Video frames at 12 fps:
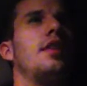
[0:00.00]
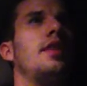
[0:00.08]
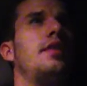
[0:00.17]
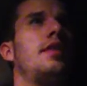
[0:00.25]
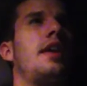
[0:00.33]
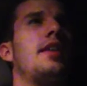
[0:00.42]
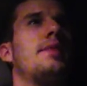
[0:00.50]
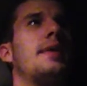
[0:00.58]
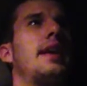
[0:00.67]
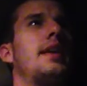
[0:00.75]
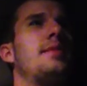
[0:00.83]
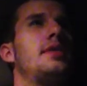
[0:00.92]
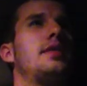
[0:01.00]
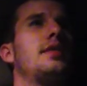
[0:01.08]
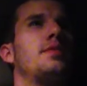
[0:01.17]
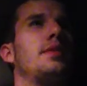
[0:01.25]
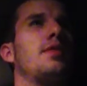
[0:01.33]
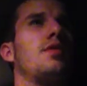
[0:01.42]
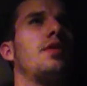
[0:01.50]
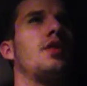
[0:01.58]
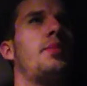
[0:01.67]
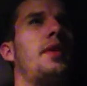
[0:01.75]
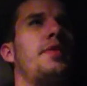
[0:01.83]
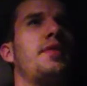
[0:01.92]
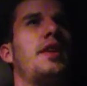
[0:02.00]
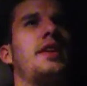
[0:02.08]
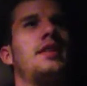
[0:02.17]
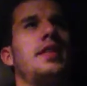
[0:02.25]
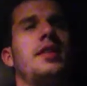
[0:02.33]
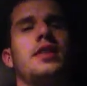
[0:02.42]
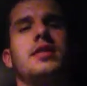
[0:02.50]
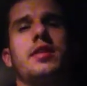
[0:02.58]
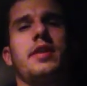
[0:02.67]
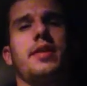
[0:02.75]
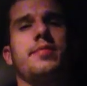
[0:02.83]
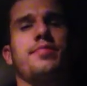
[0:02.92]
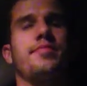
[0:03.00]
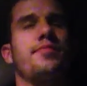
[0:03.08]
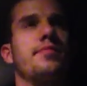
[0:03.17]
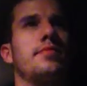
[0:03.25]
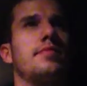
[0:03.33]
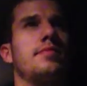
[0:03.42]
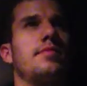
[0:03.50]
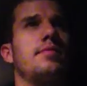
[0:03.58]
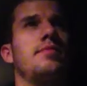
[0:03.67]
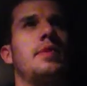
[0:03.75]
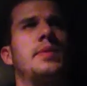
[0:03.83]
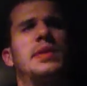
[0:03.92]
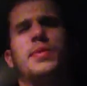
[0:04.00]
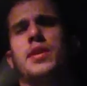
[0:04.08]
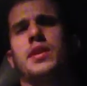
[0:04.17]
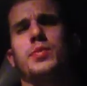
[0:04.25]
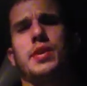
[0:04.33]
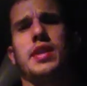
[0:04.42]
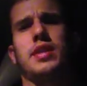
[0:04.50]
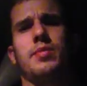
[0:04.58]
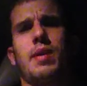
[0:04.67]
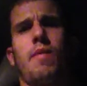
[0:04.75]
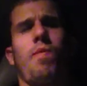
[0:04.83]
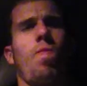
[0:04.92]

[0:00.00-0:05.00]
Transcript: don't know how they make any business when they're only up on Friday, Saturday, and Sunday. Maybe someone can explain that to me.